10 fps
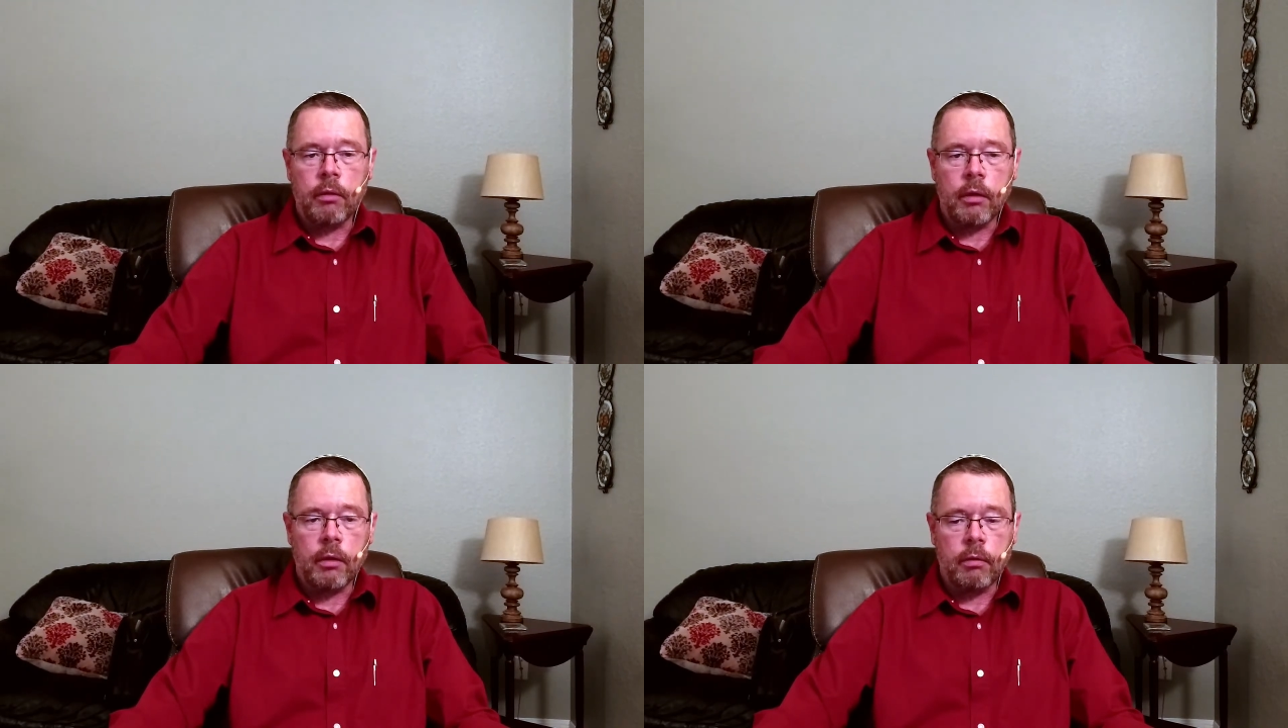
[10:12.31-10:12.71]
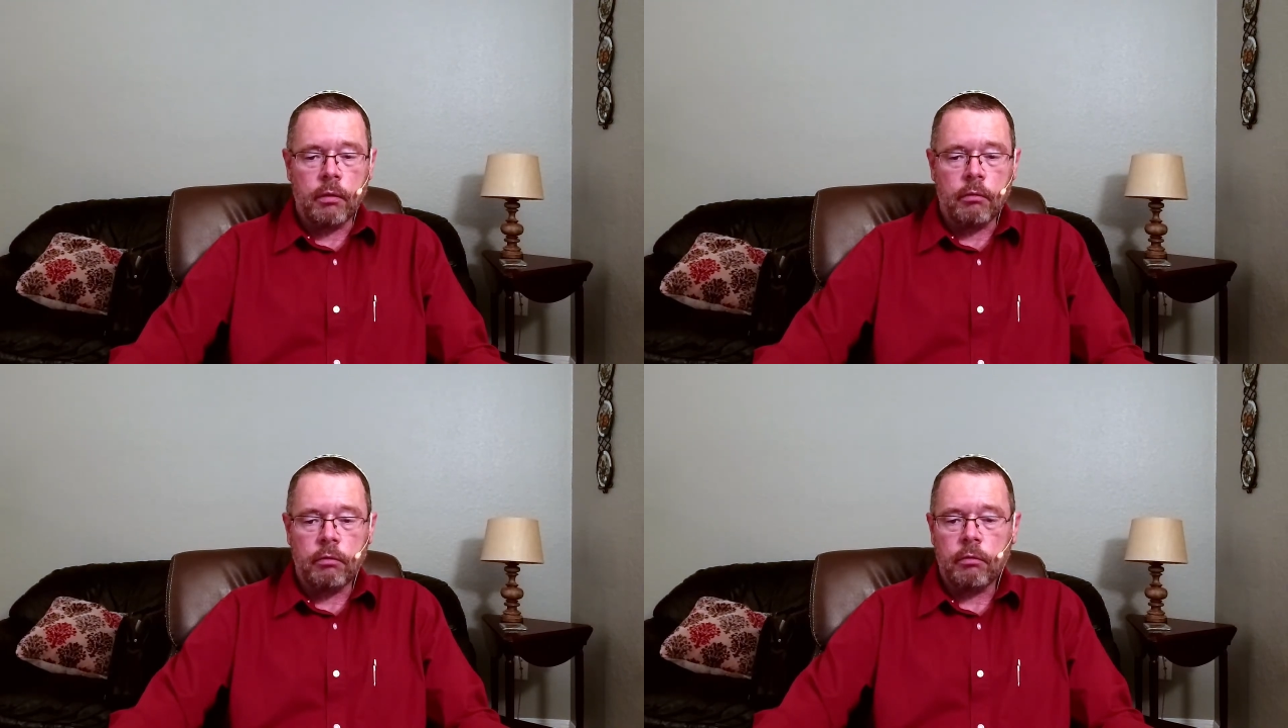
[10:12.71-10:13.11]

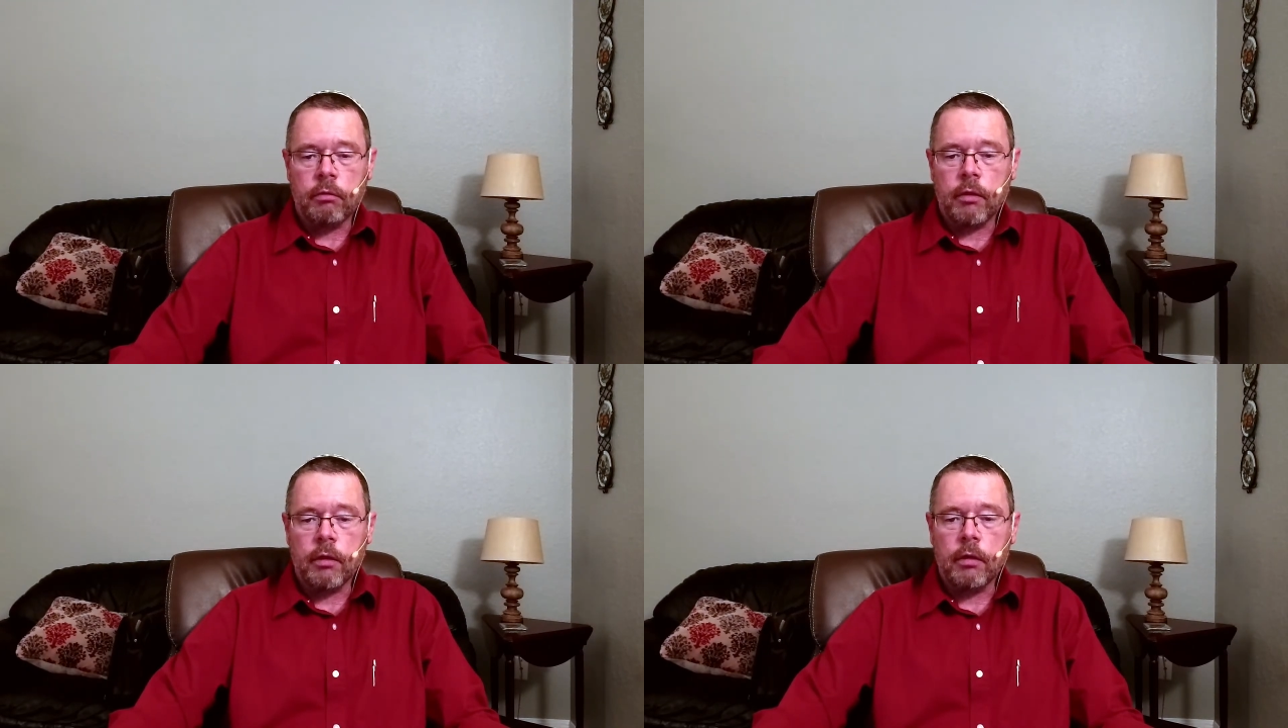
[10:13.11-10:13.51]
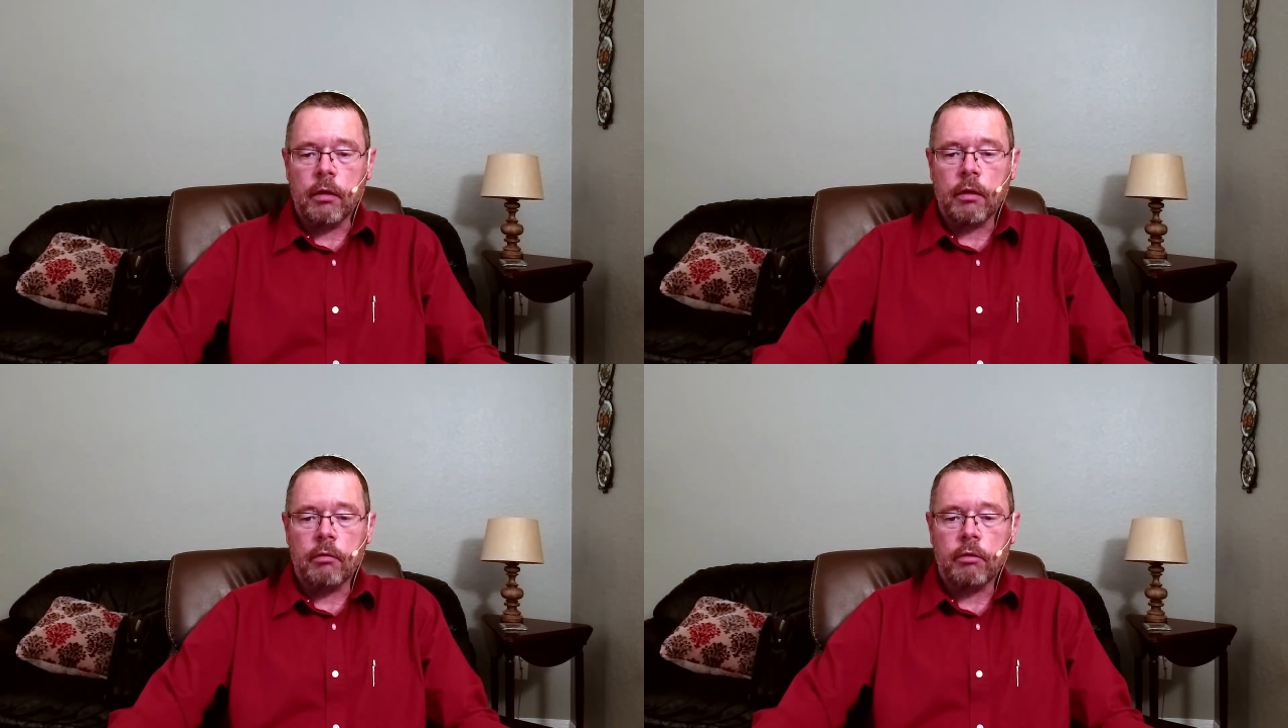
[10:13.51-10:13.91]

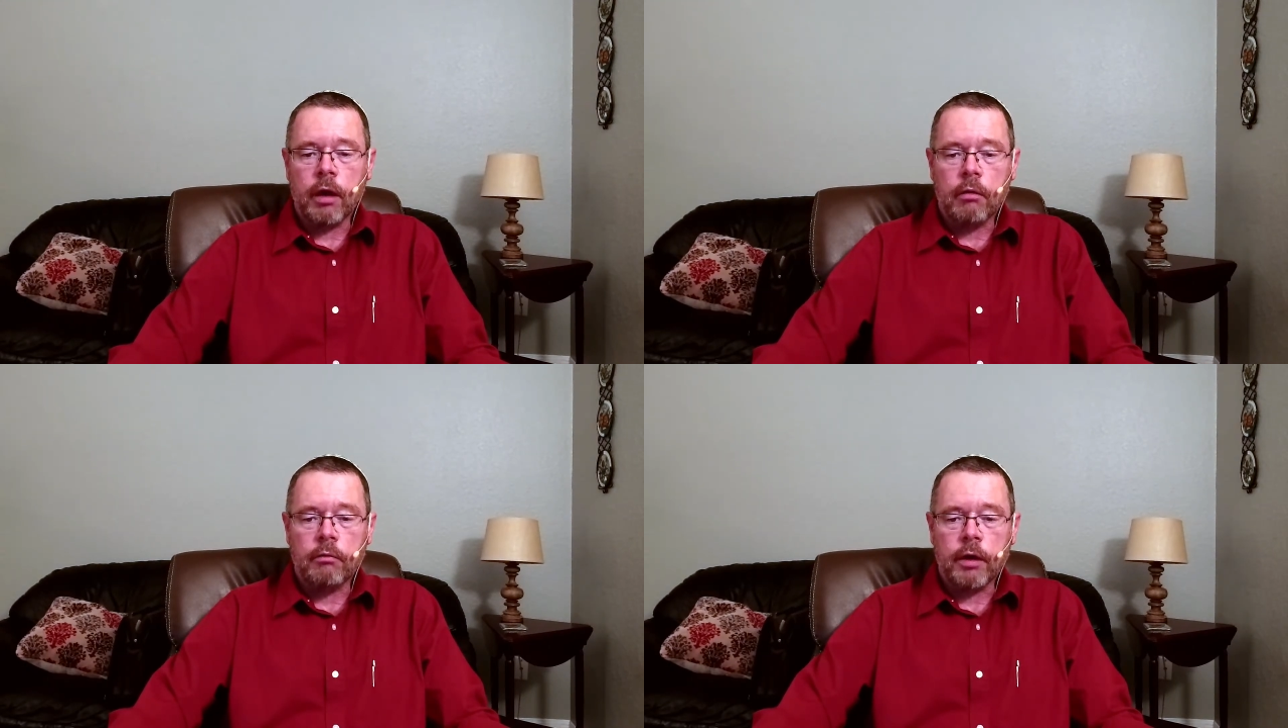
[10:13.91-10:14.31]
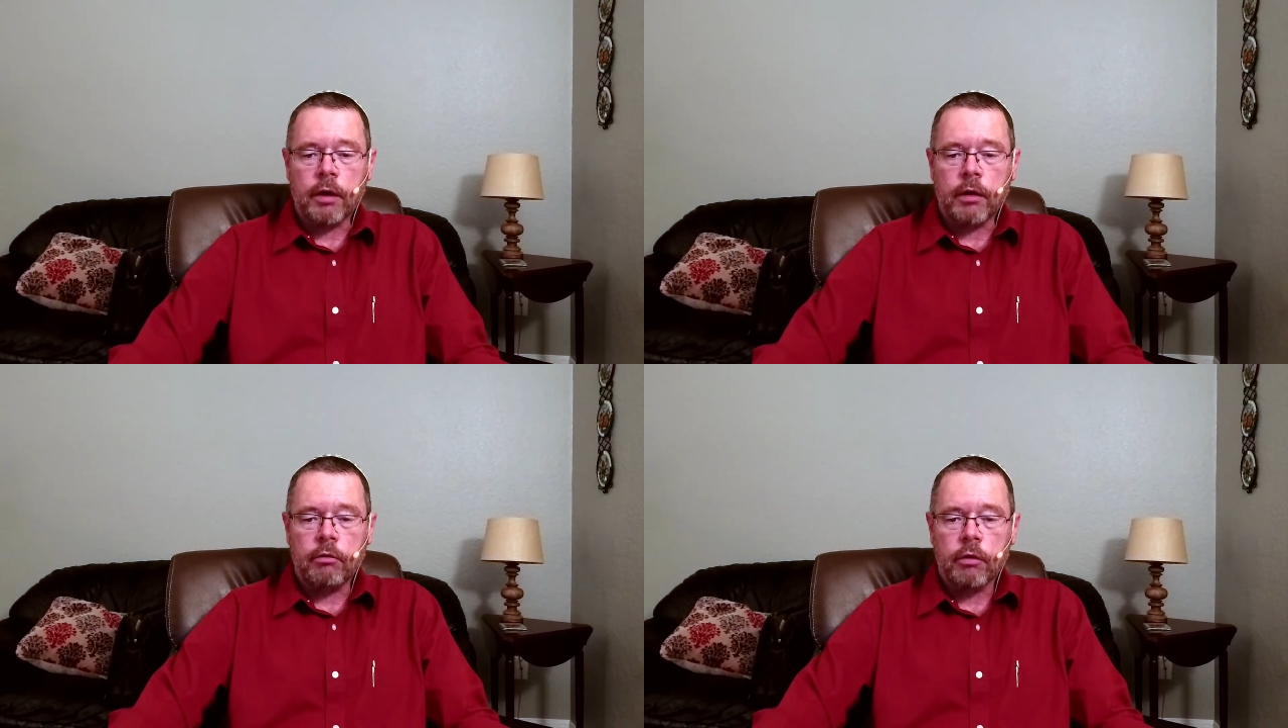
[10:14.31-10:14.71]
the
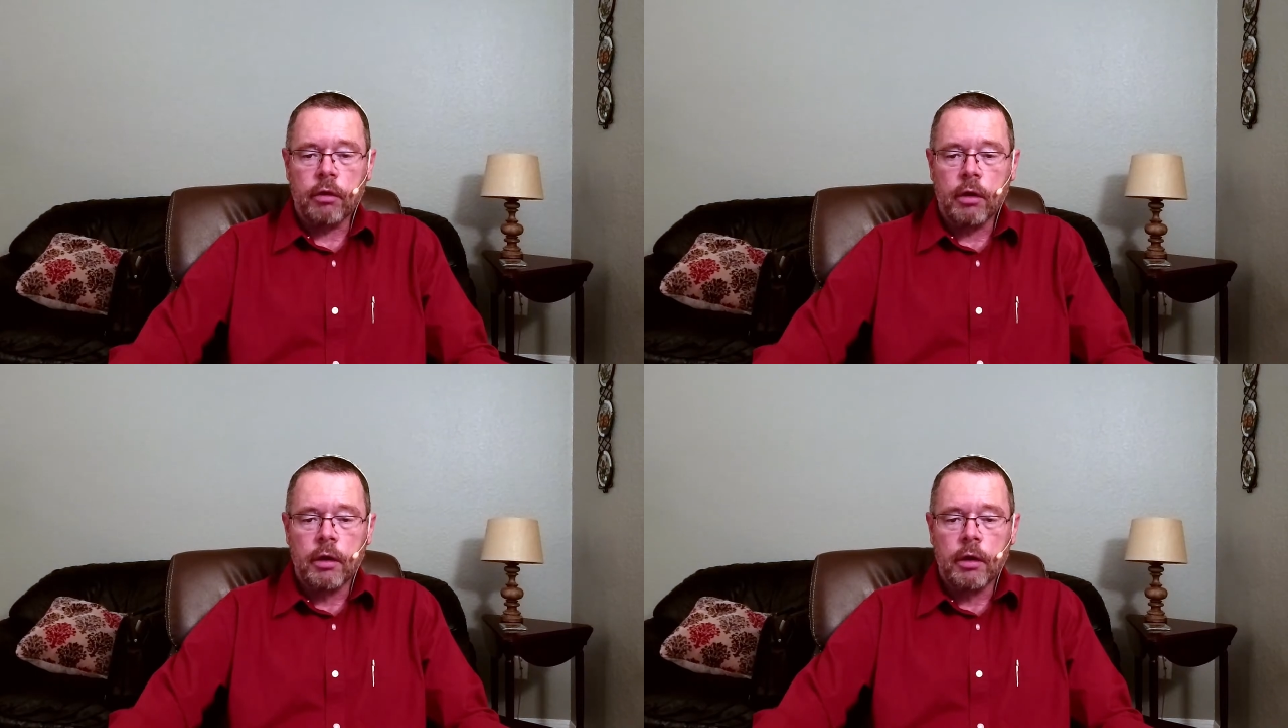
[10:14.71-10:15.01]
sacrifice.